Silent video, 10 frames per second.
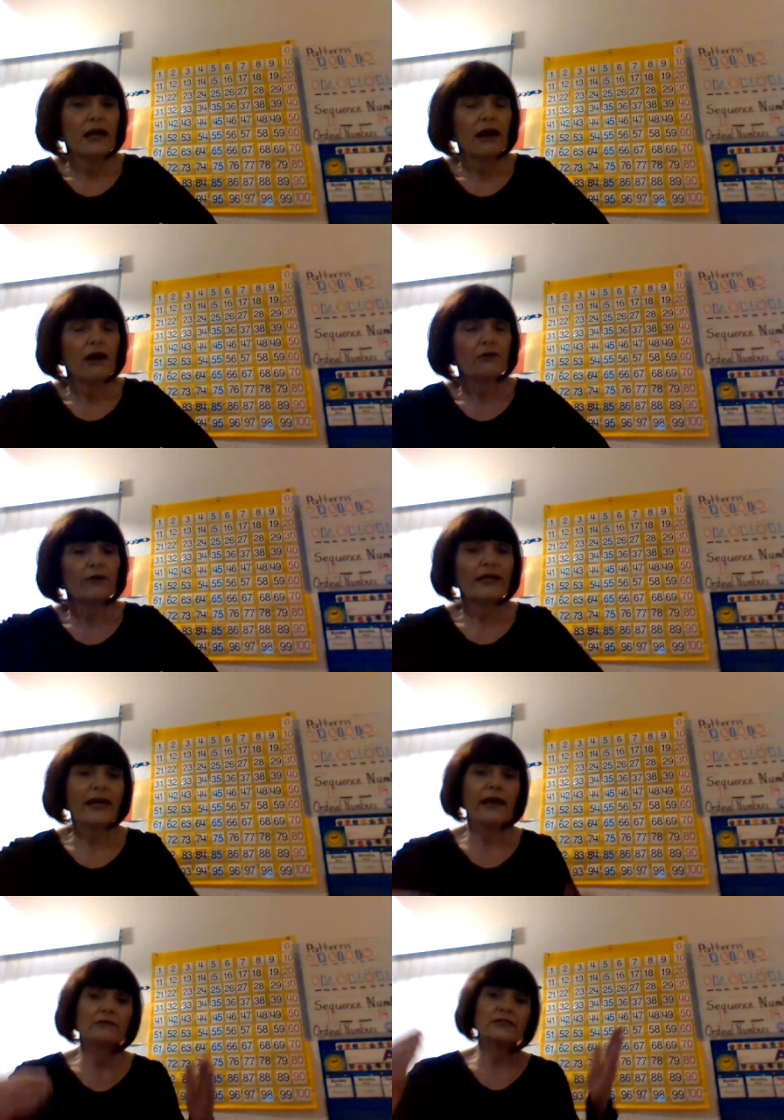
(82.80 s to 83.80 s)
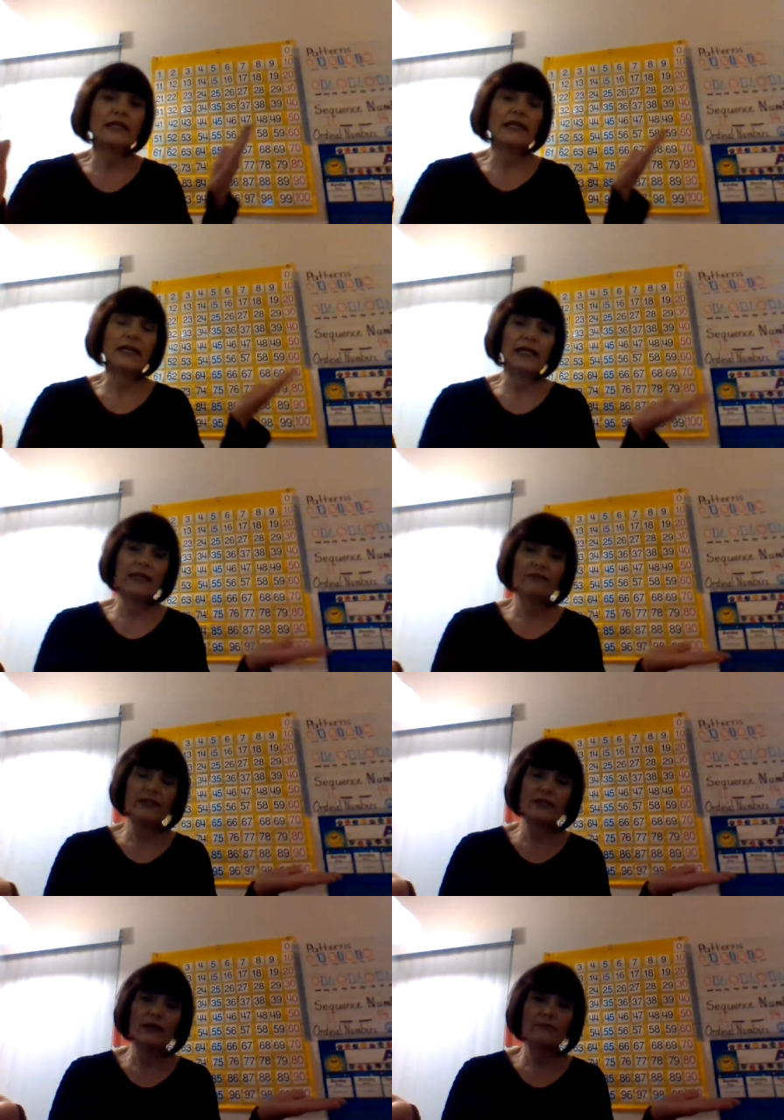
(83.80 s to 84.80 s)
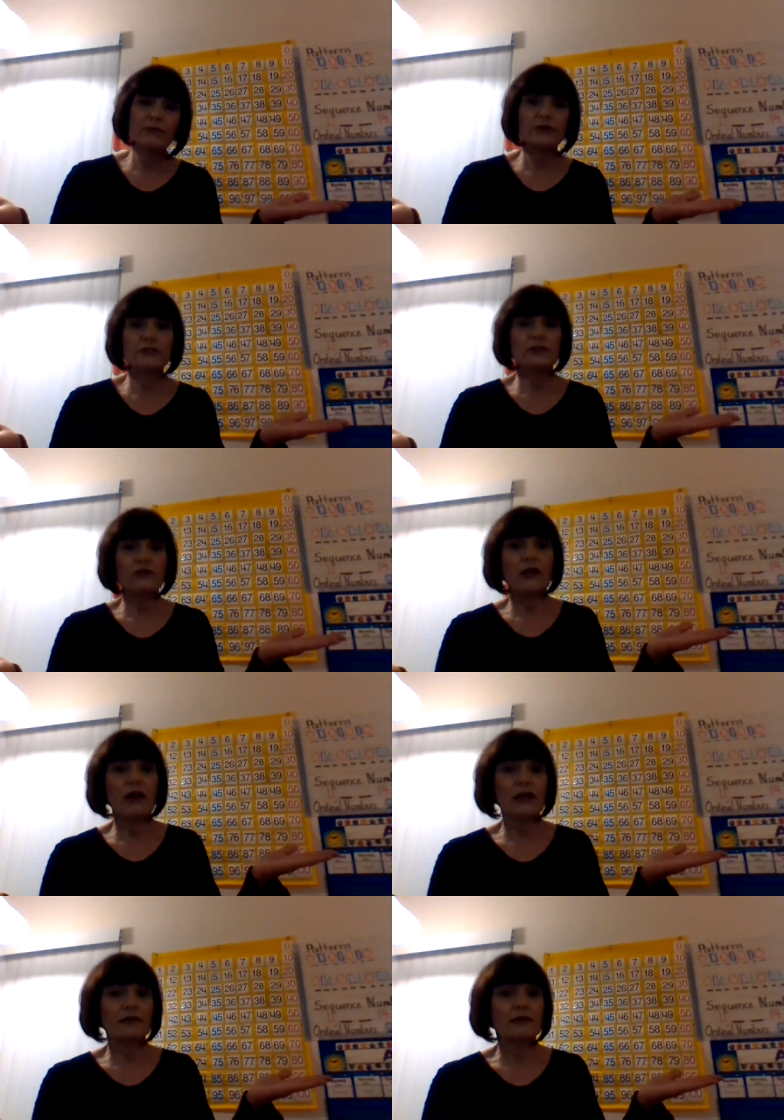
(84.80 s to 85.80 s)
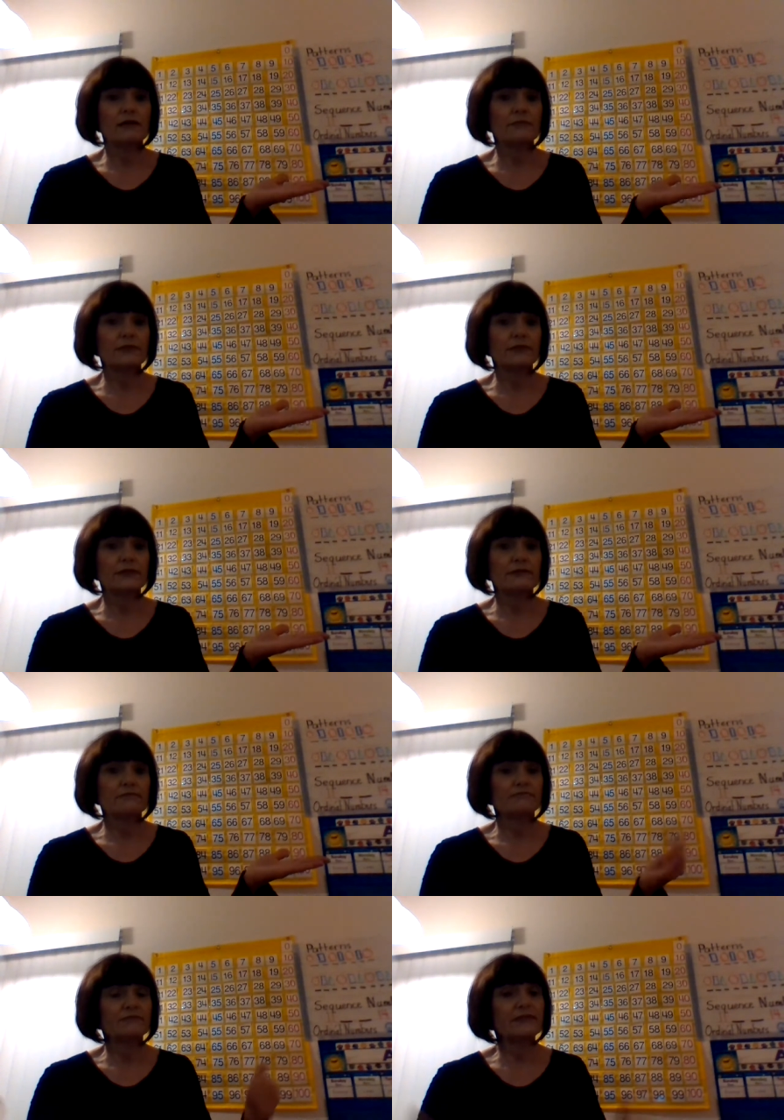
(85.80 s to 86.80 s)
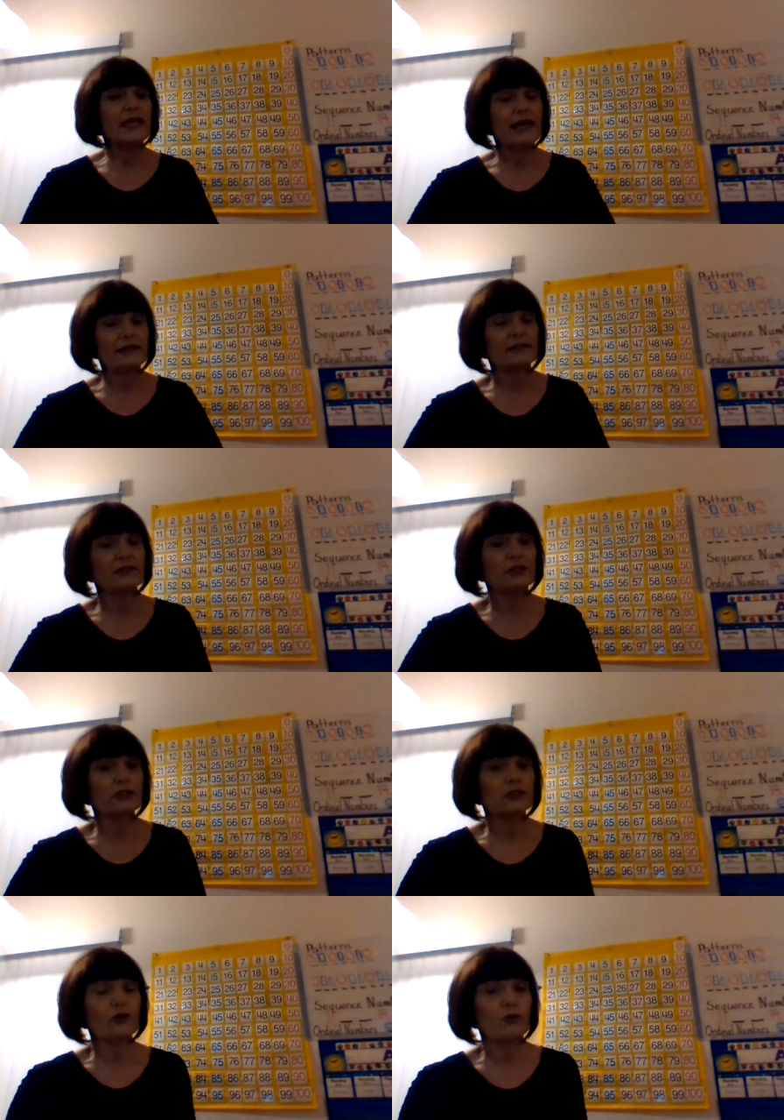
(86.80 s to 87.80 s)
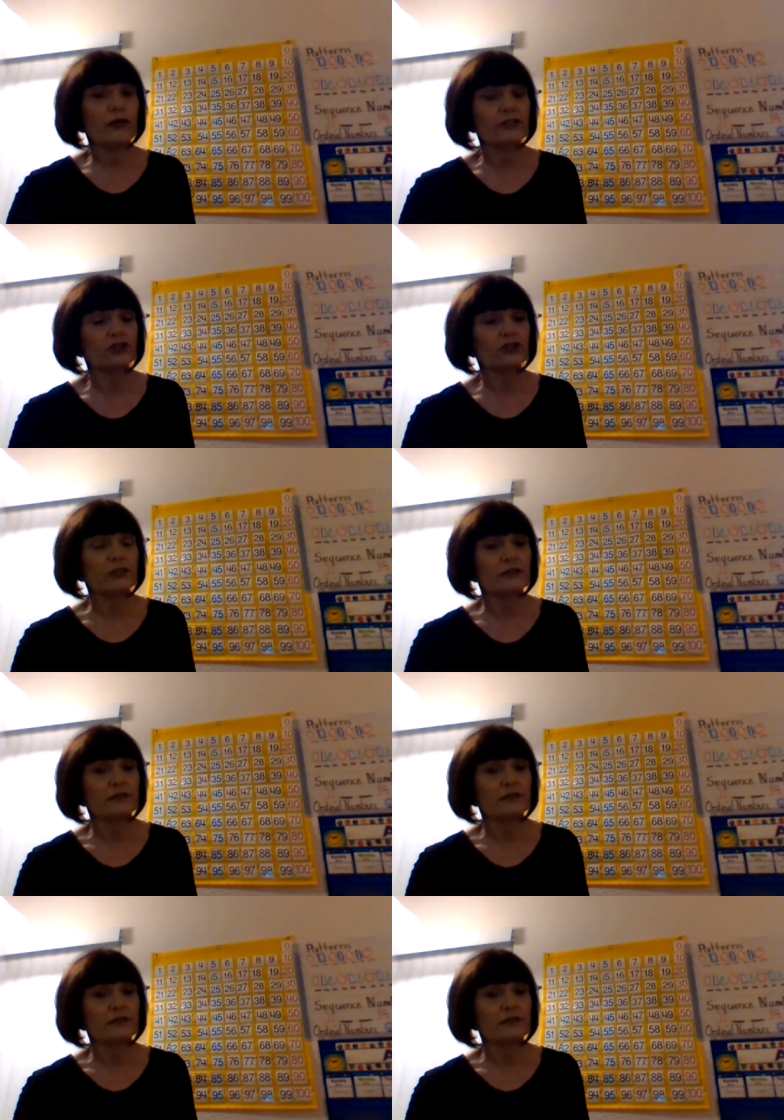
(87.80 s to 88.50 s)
are we counting even numbers or odd numbers? That is a good question.